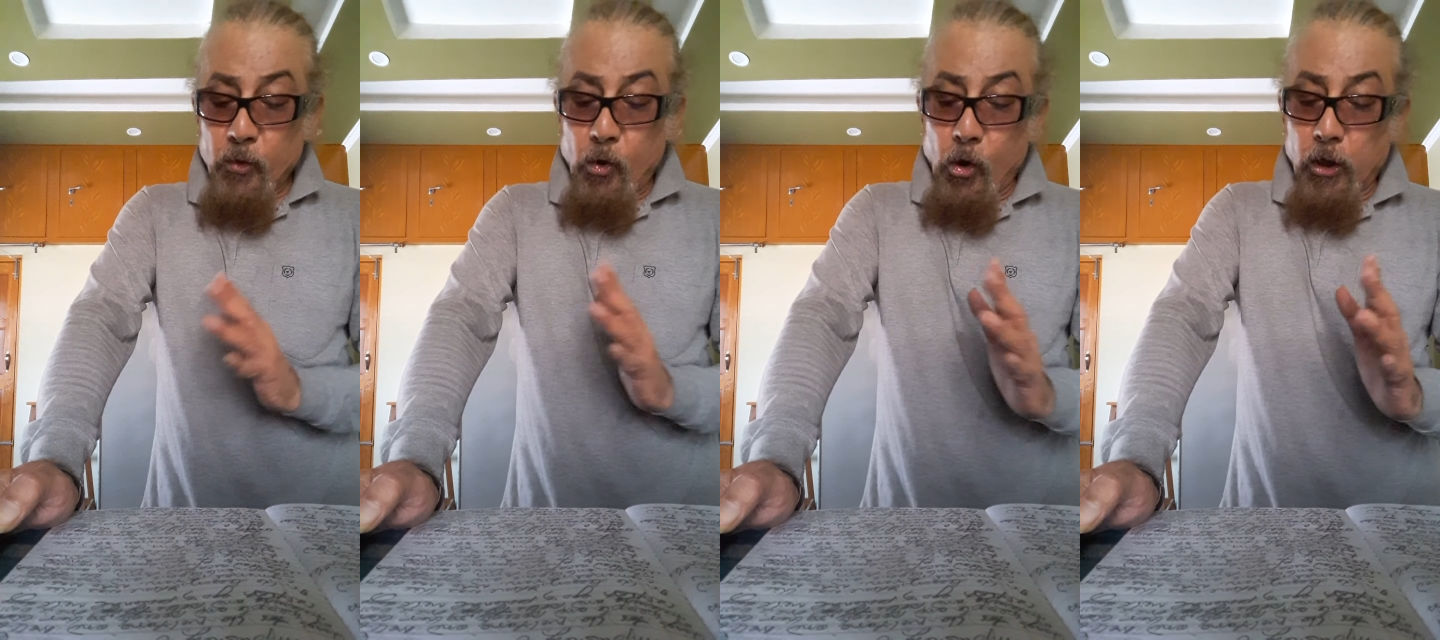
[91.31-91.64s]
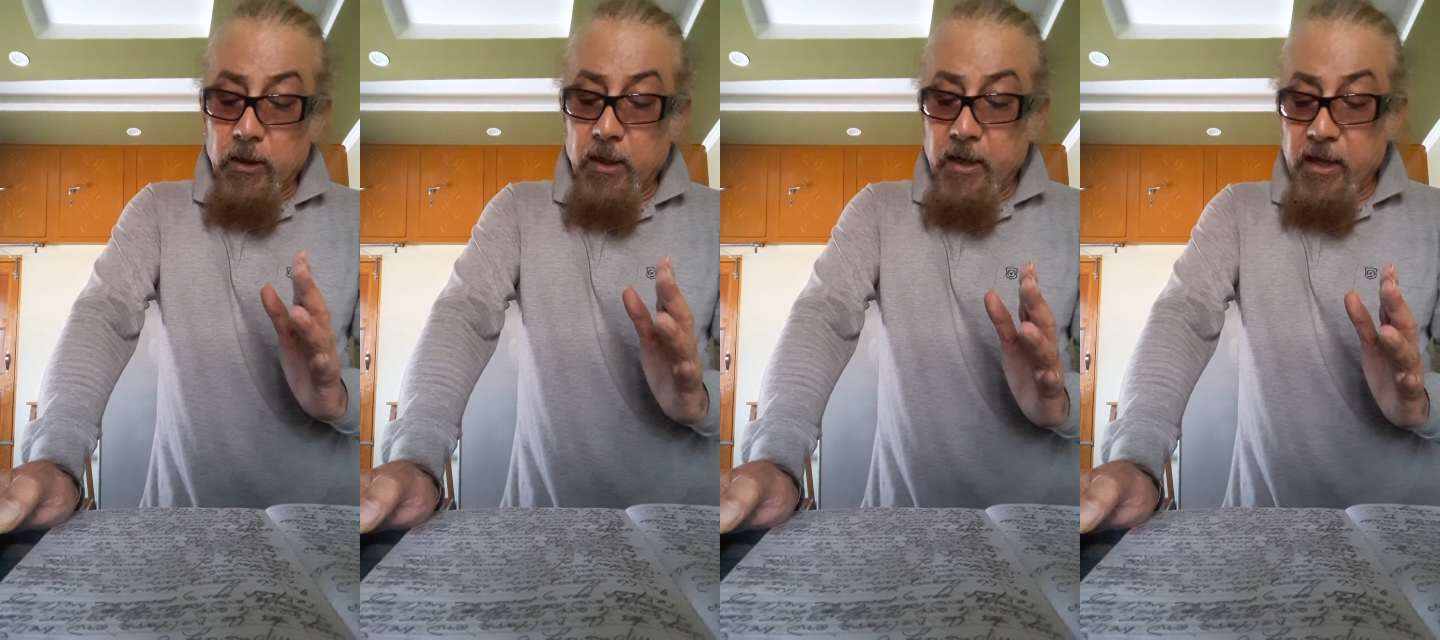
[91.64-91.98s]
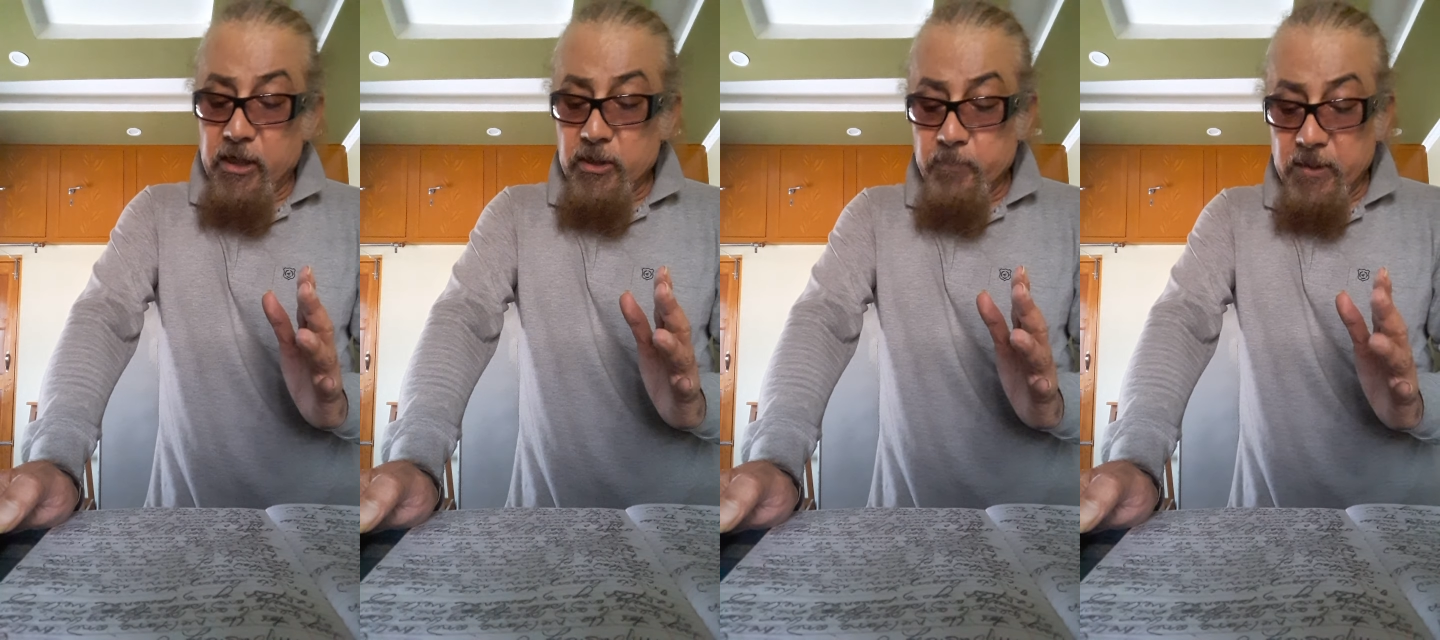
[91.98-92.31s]
all the
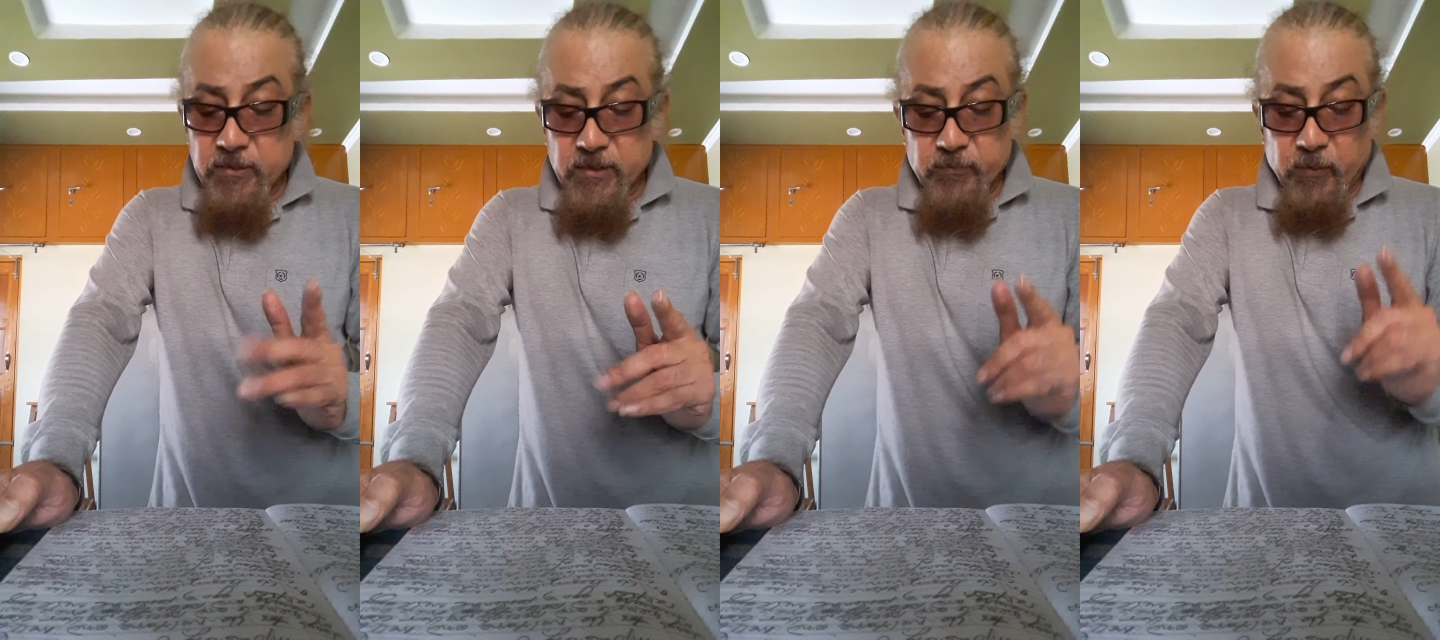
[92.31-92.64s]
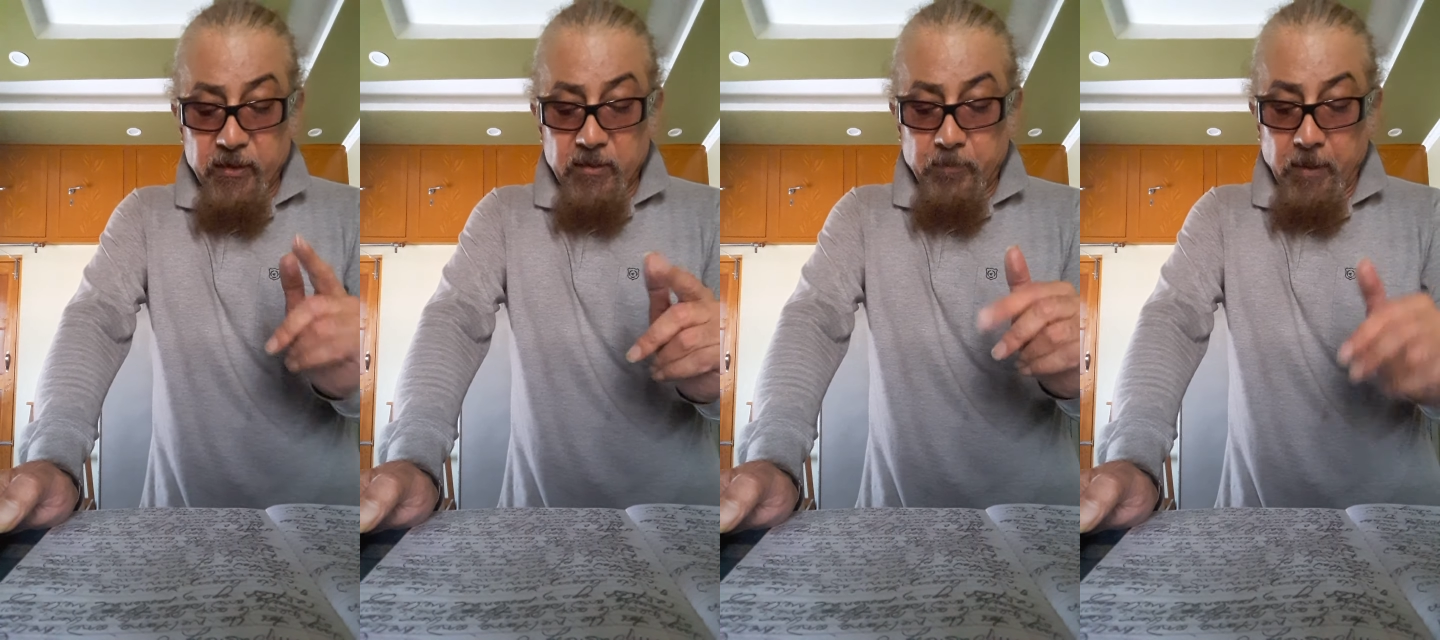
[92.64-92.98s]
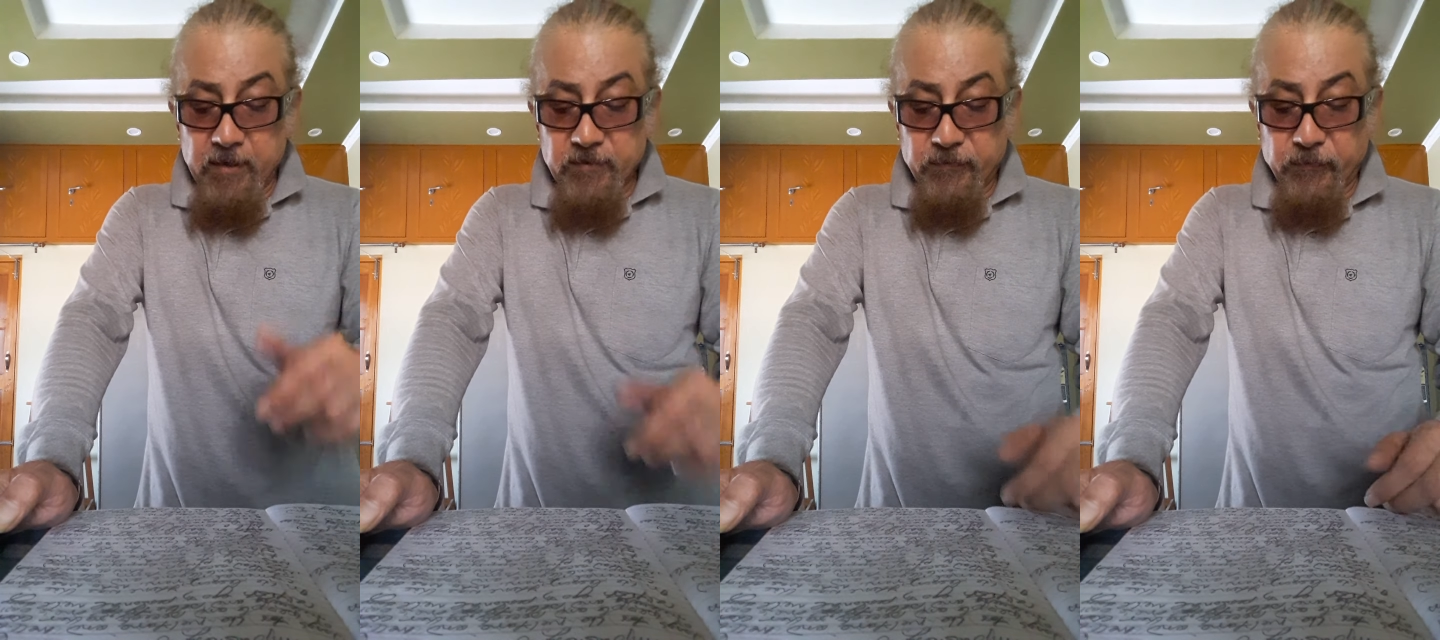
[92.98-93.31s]
arrangements were in
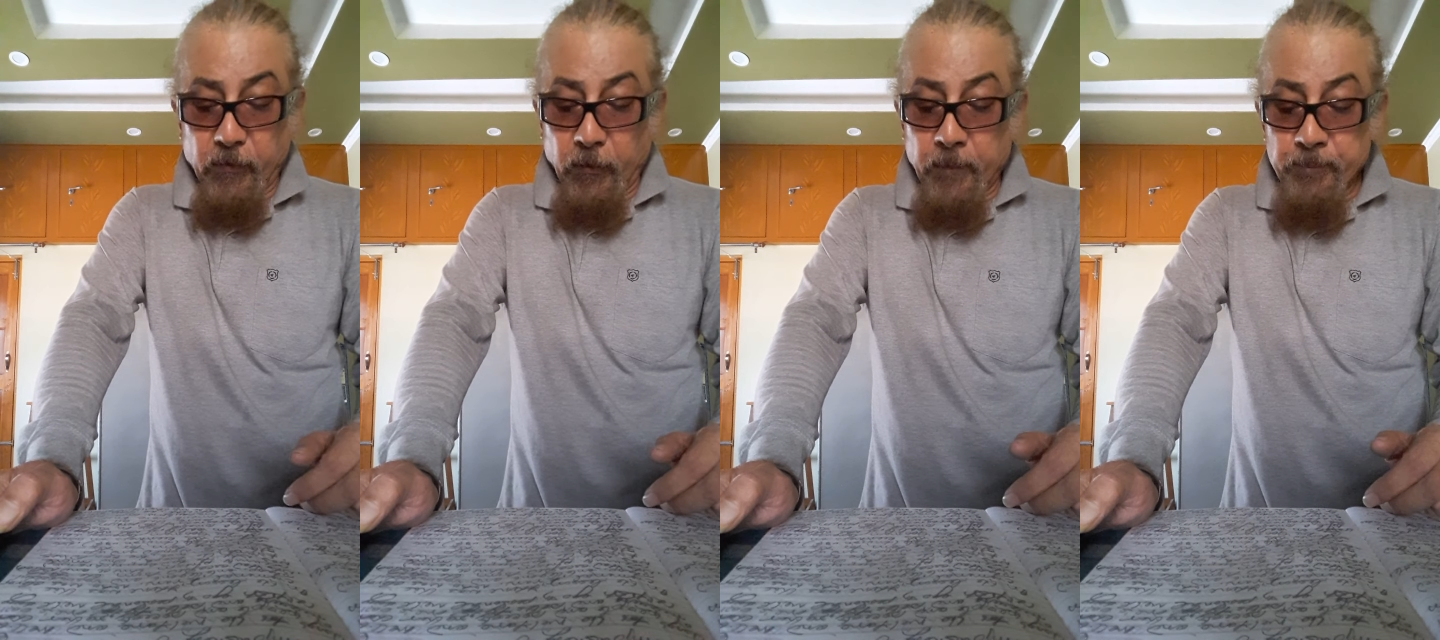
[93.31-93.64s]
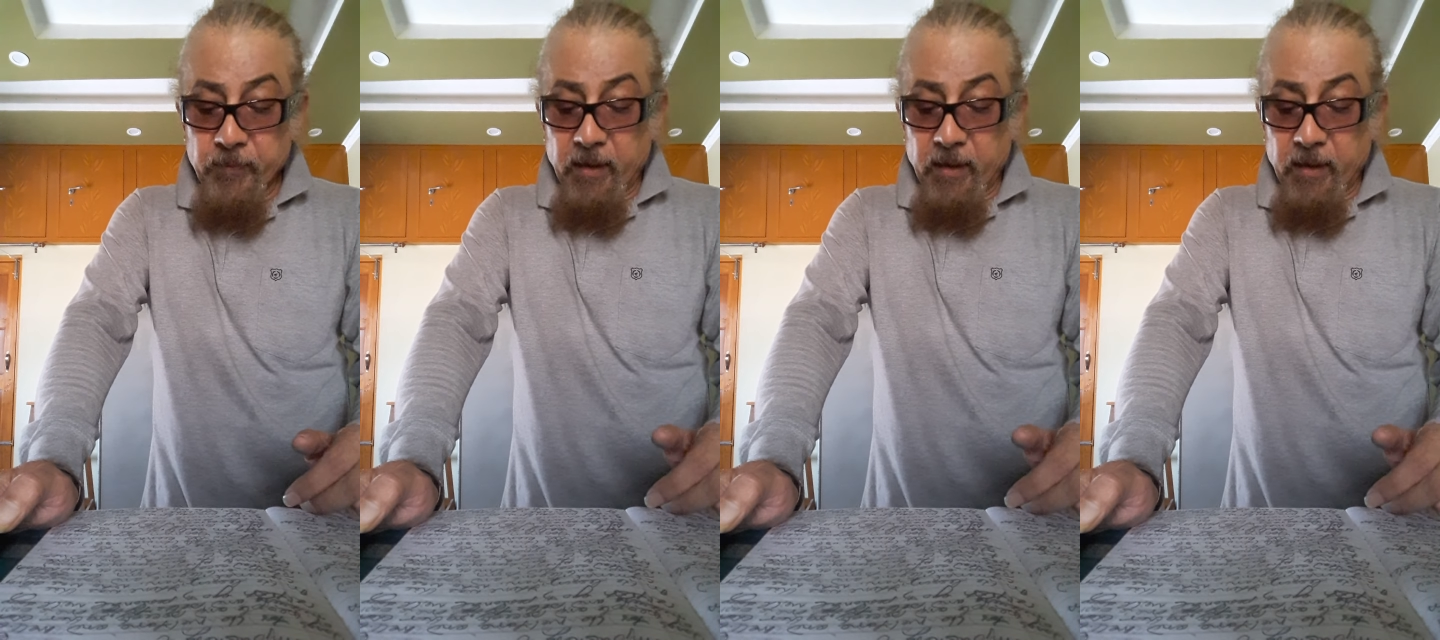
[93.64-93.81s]
place for.